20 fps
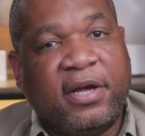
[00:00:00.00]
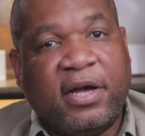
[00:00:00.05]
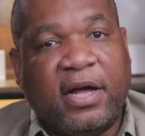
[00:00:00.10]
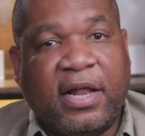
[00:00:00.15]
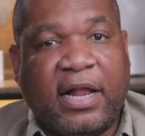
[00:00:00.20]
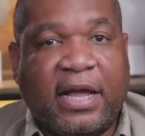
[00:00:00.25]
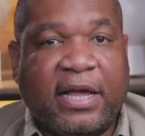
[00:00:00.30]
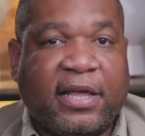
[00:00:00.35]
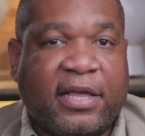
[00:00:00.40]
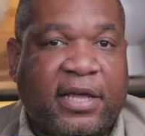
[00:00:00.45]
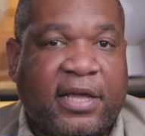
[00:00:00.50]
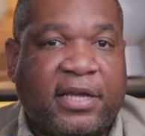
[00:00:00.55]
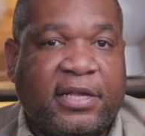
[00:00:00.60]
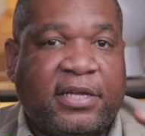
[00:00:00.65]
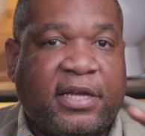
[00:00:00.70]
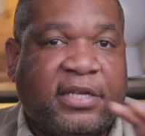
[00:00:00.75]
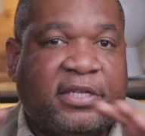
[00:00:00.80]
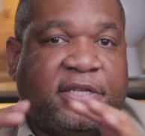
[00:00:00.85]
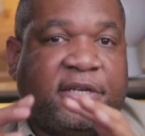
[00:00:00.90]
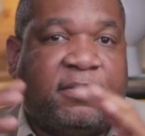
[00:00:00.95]
like,
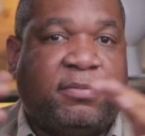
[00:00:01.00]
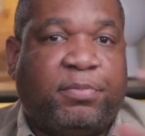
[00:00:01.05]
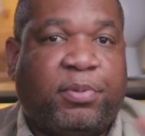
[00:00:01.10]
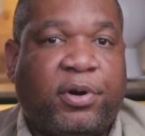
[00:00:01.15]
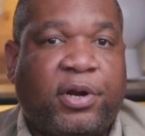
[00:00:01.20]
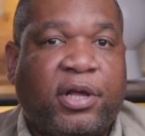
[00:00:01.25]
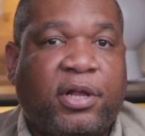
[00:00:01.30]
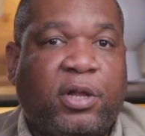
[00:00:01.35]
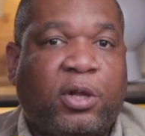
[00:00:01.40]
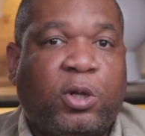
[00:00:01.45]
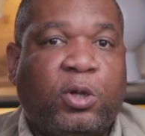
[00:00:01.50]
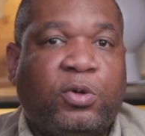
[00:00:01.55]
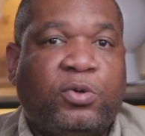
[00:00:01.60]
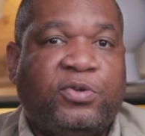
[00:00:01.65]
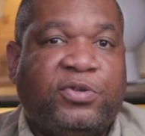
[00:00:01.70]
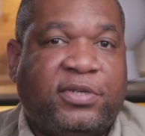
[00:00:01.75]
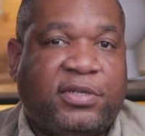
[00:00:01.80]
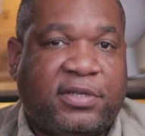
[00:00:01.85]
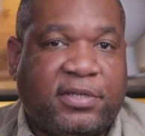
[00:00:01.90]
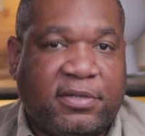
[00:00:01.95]
it's a pretty
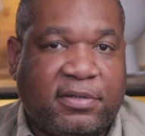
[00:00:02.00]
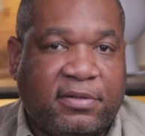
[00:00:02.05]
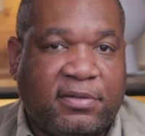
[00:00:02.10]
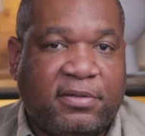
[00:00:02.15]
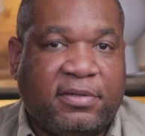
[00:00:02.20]
loose